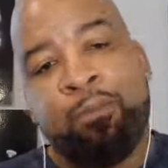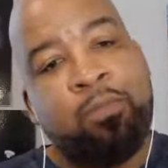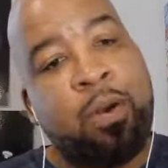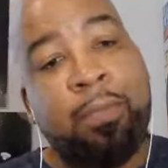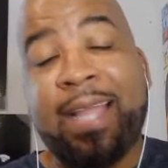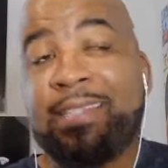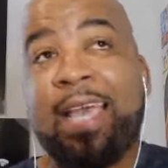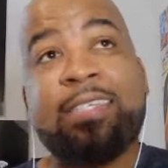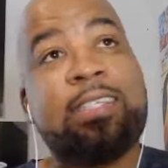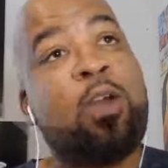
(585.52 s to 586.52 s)
But Mike
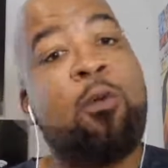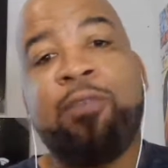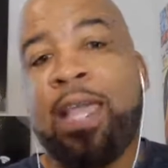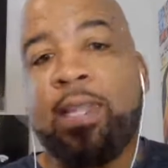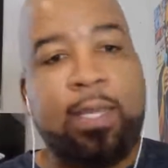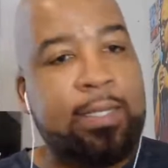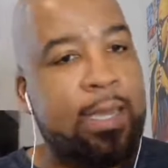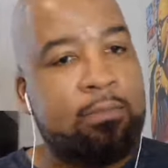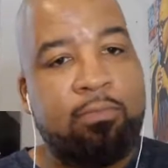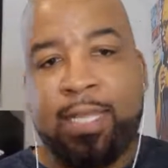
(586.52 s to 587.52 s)
Tyson don't fight like
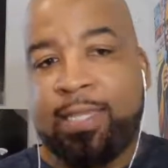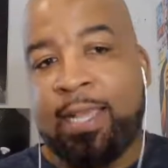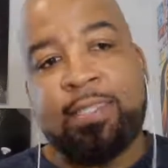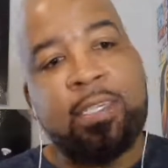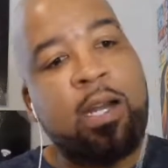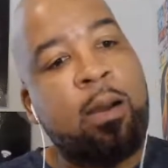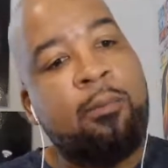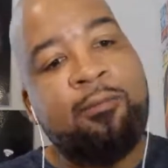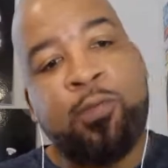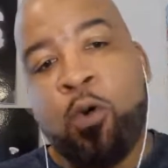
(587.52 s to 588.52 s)
that. Mike Tyson
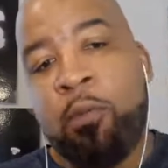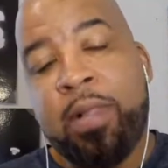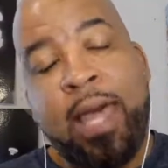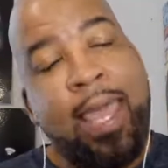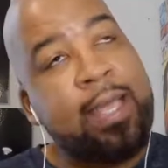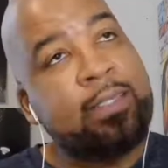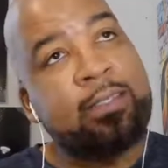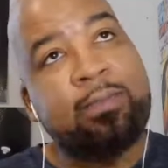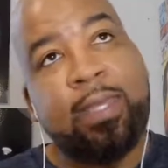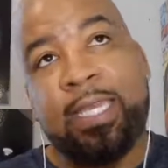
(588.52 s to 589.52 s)
come full
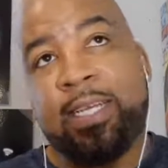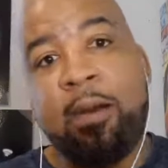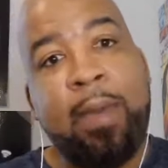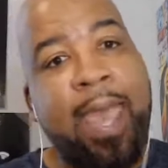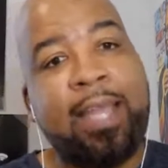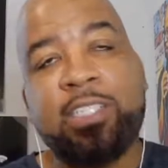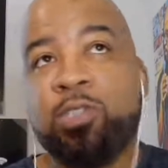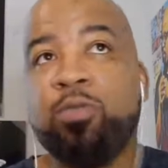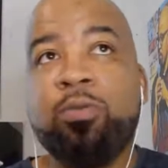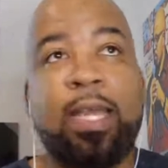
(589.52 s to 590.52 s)
blast. He come at
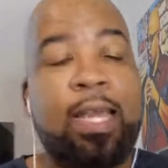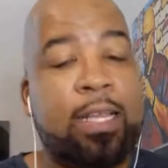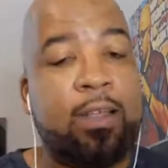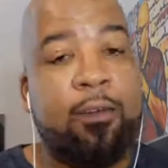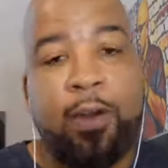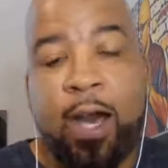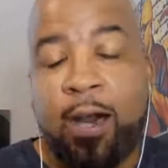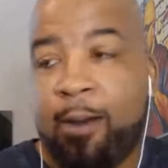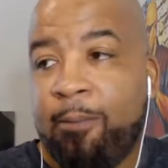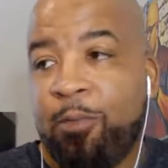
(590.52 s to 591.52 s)
you
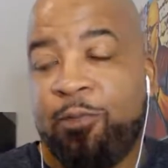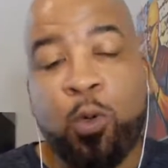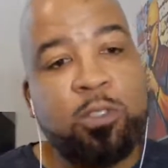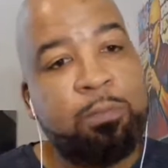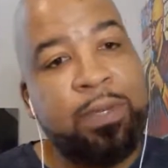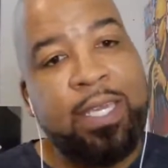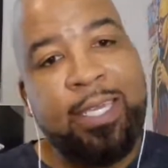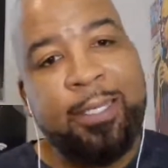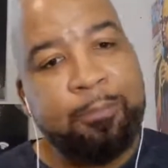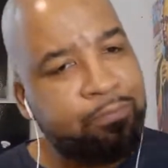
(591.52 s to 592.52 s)
full
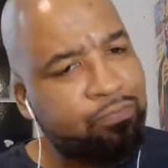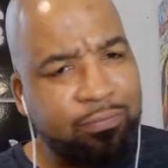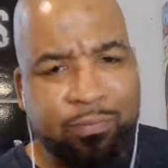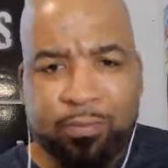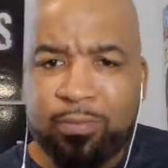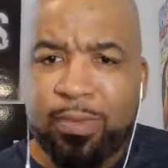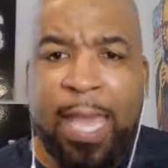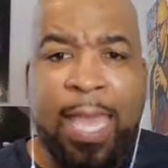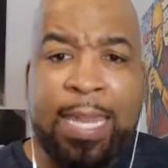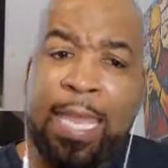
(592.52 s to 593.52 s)
speed,
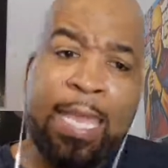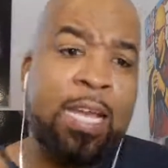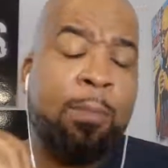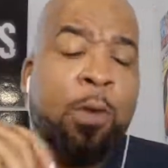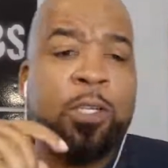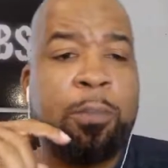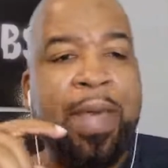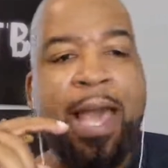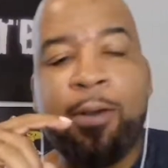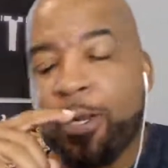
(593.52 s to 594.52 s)
and he coming with the
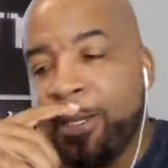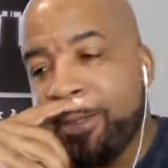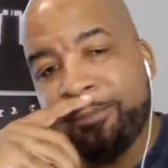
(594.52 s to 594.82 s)
power.